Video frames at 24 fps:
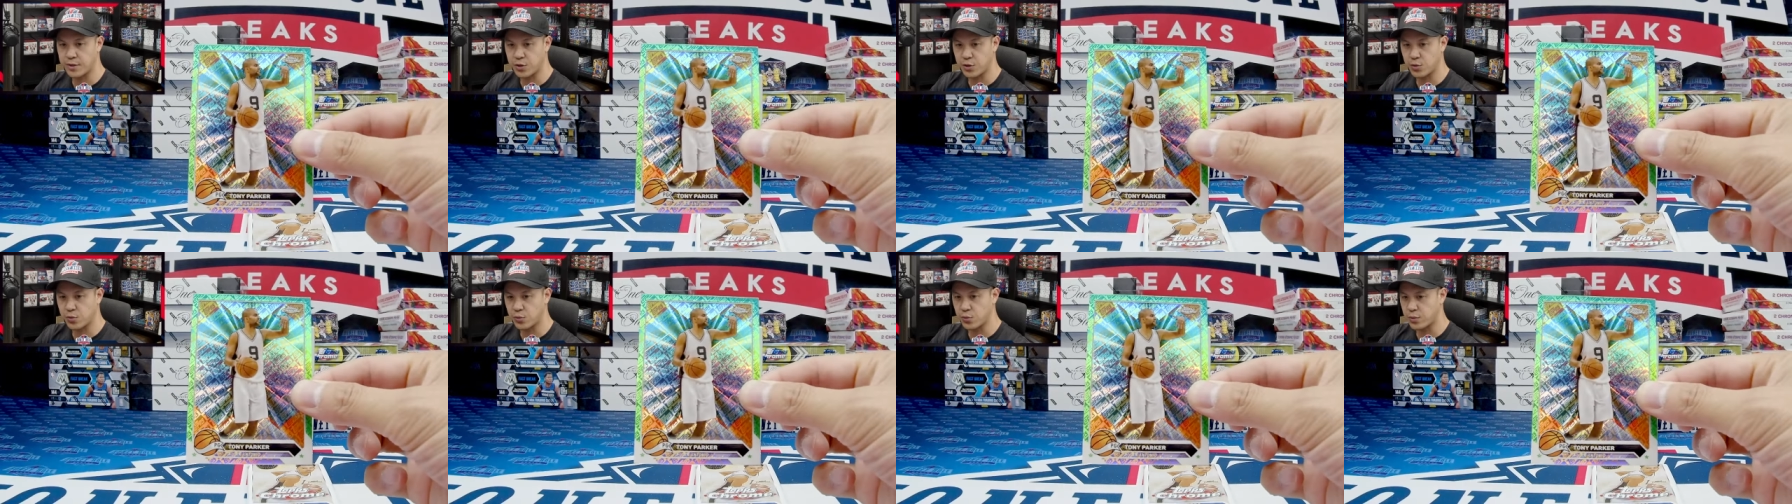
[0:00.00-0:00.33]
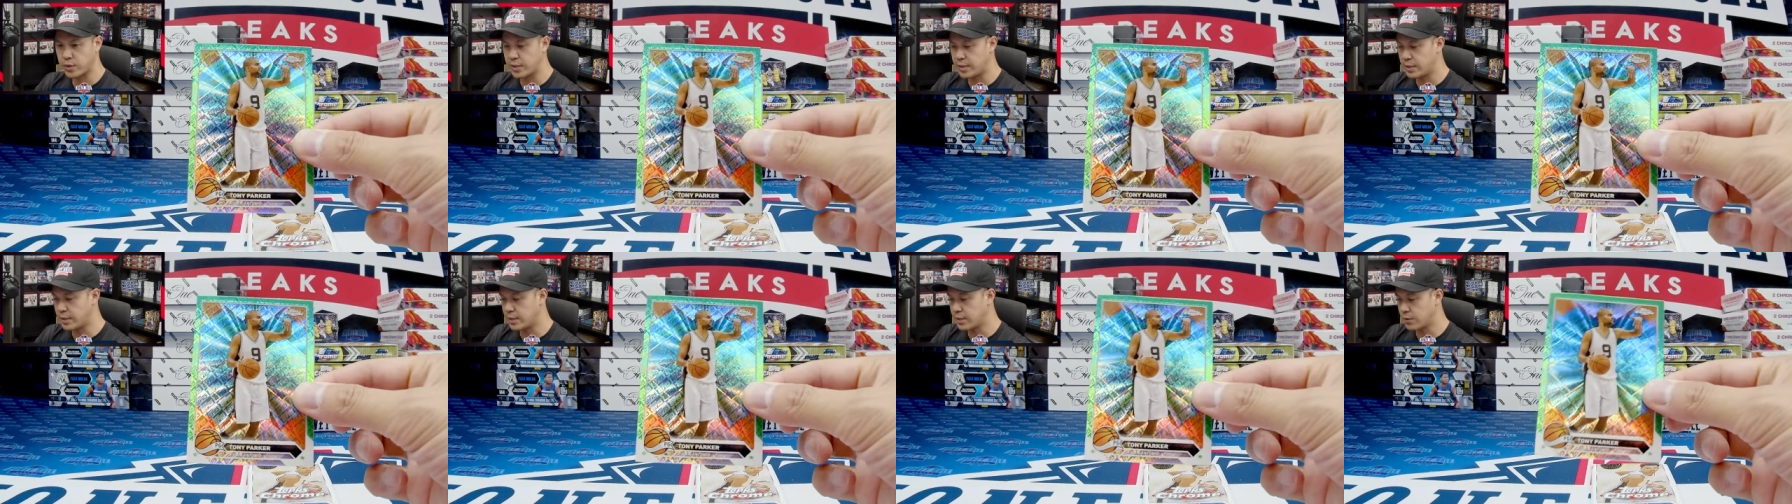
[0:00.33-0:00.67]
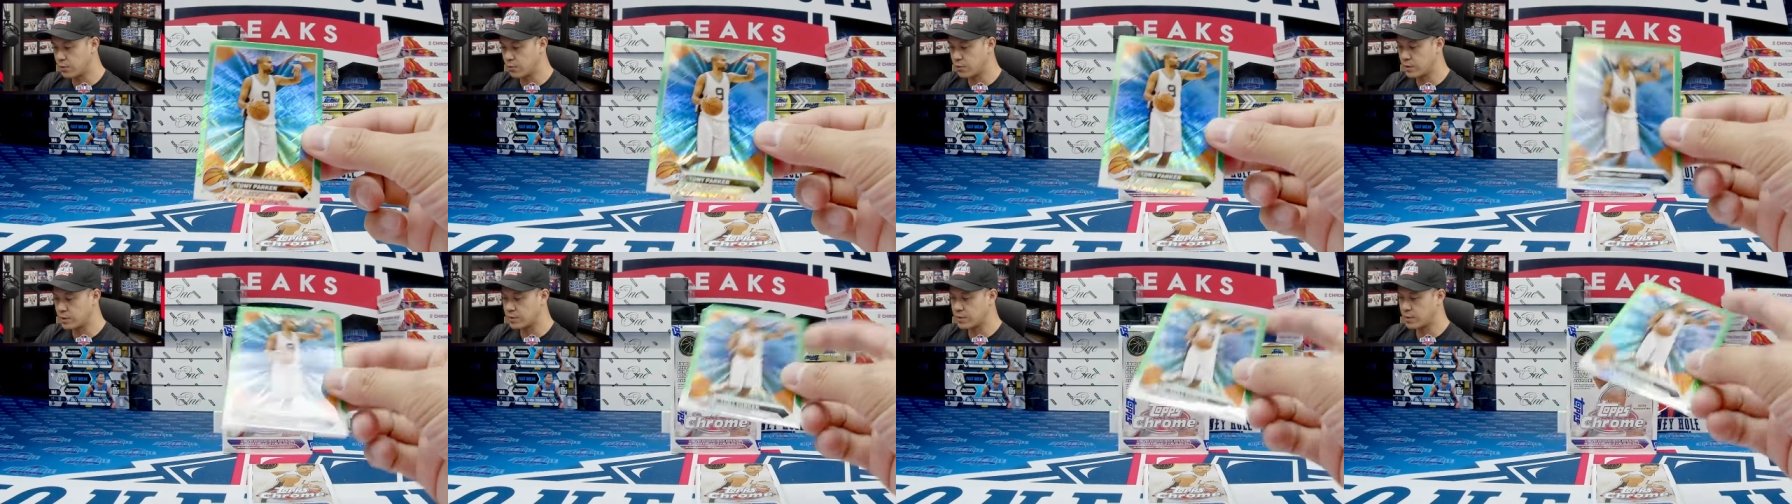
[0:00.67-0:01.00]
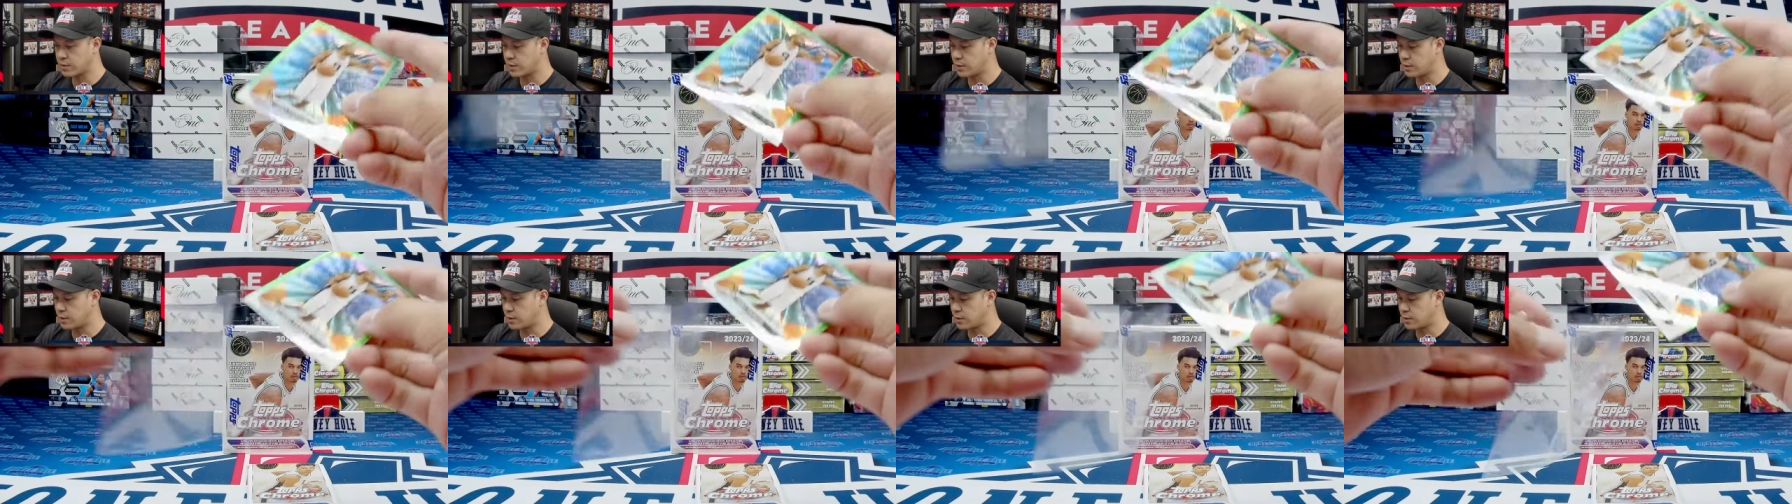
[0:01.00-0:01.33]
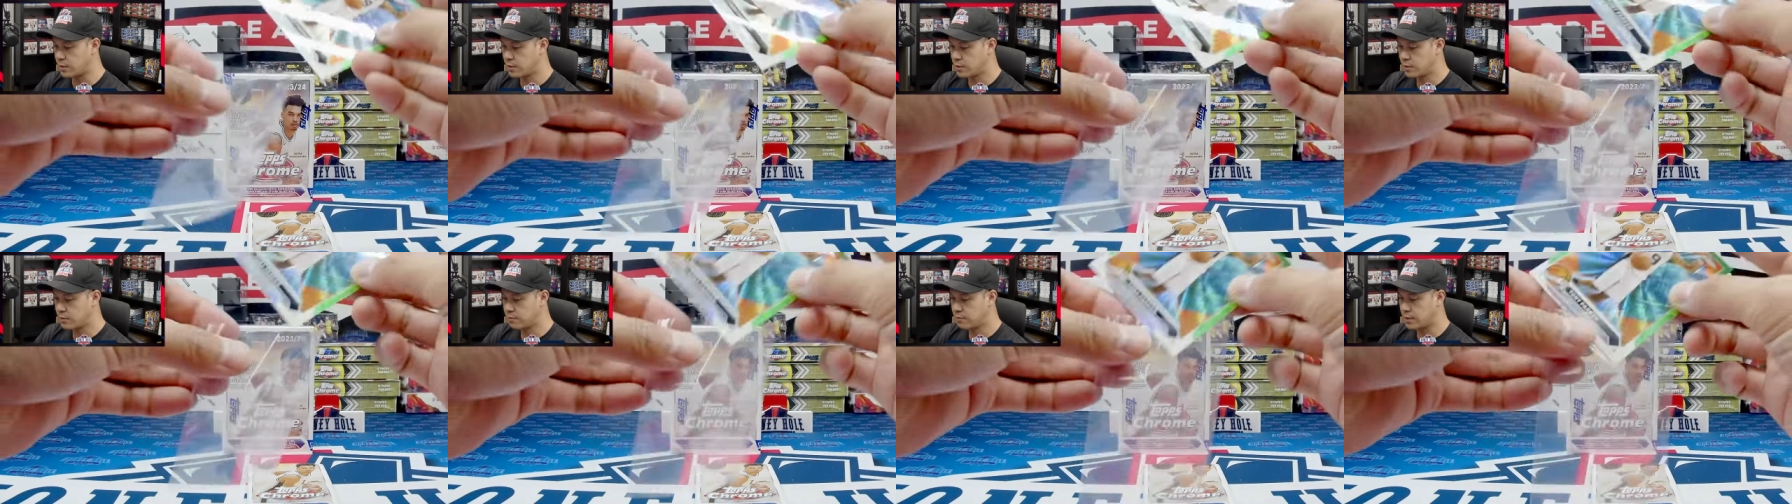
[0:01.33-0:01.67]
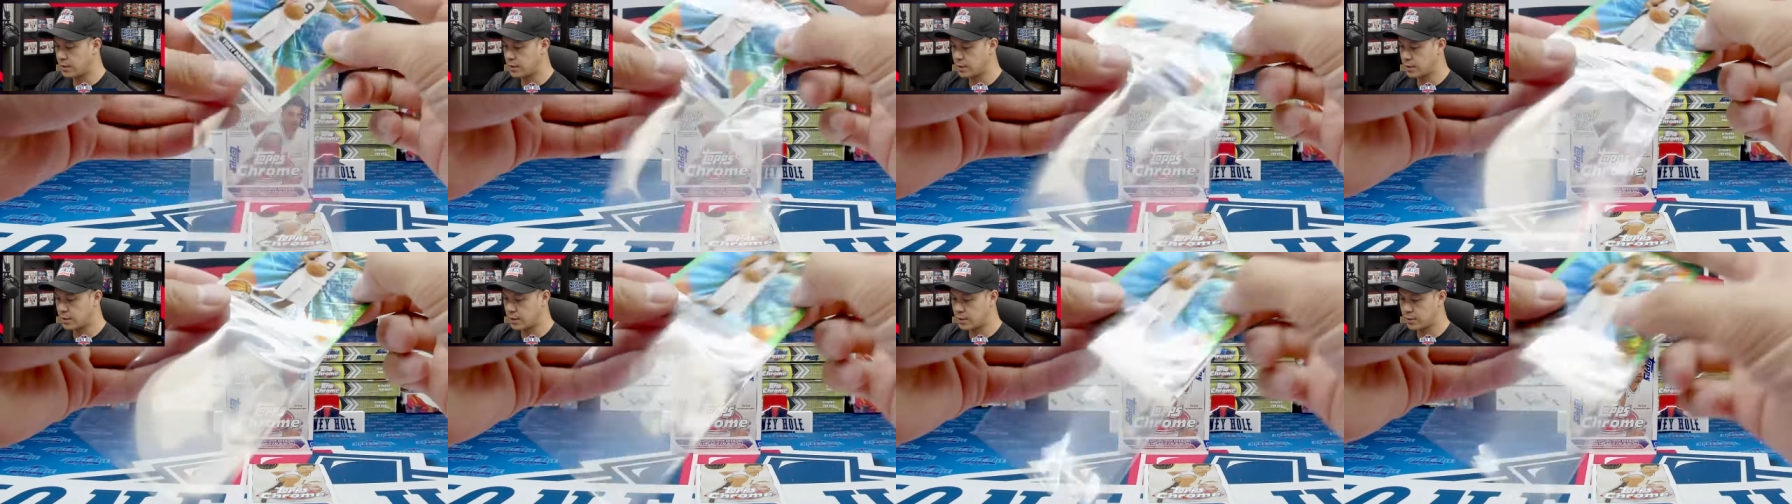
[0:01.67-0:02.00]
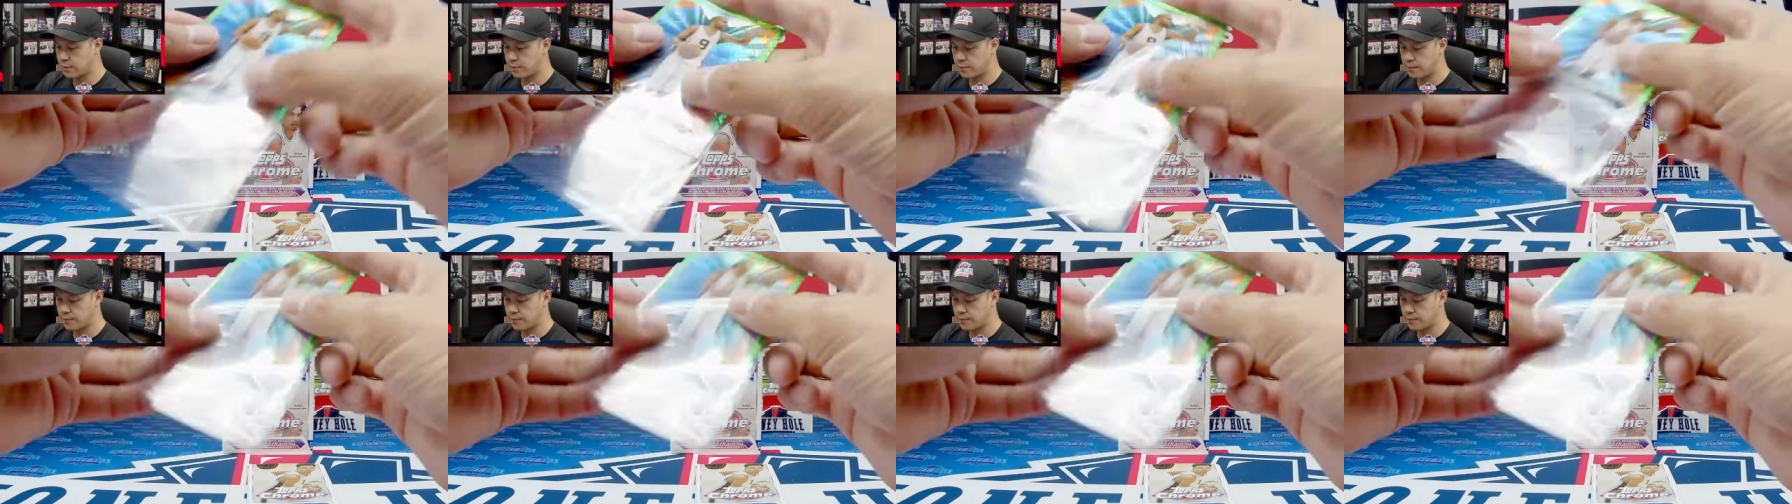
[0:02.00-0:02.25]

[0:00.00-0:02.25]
green retail parallel.